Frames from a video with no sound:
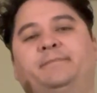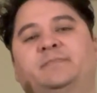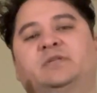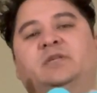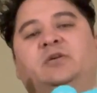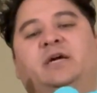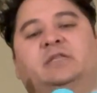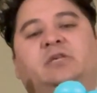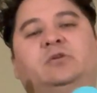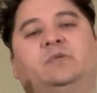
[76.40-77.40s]
So then you got
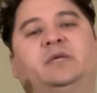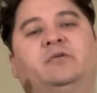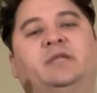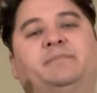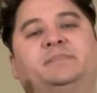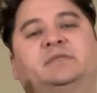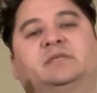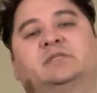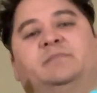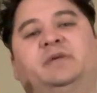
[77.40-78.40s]
the cute little lips.
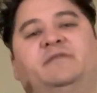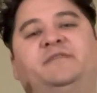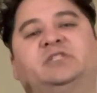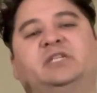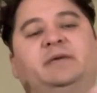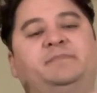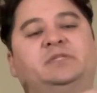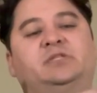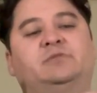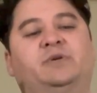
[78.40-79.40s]
This could be a fish
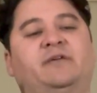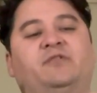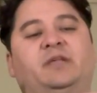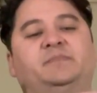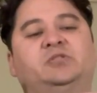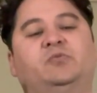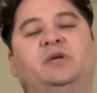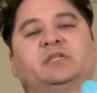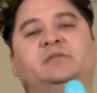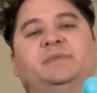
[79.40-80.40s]
lips, whatever lips you
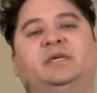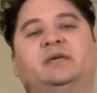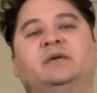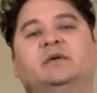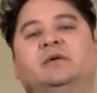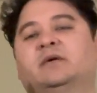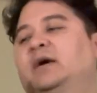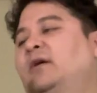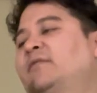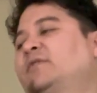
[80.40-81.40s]
want it to be,
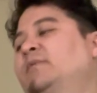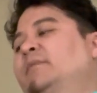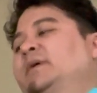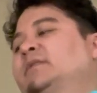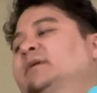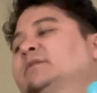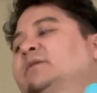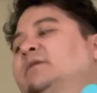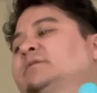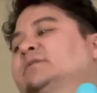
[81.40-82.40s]
however you want to make that
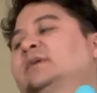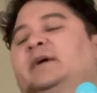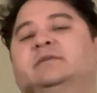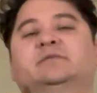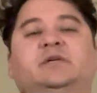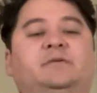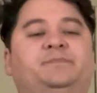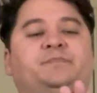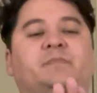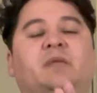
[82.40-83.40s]
design. So
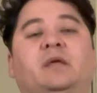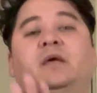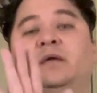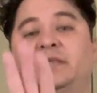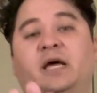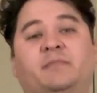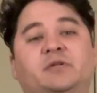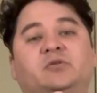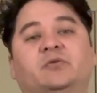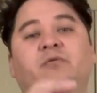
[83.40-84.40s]
now I'm
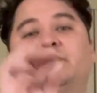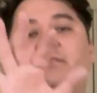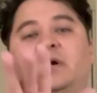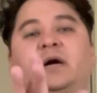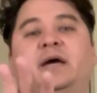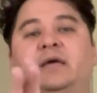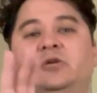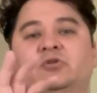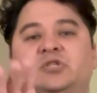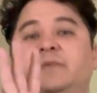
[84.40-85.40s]
going to do, I
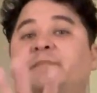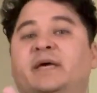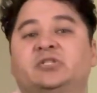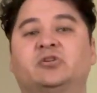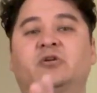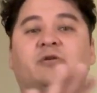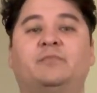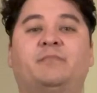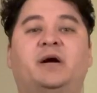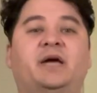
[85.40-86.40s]
usually measure
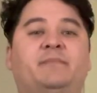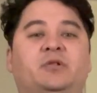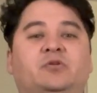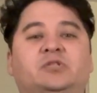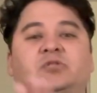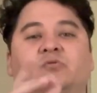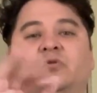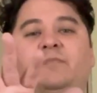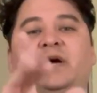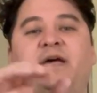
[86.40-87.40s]
my balloons
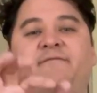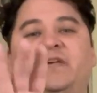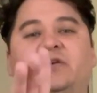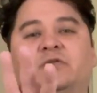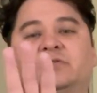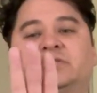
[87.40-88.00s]
through my finger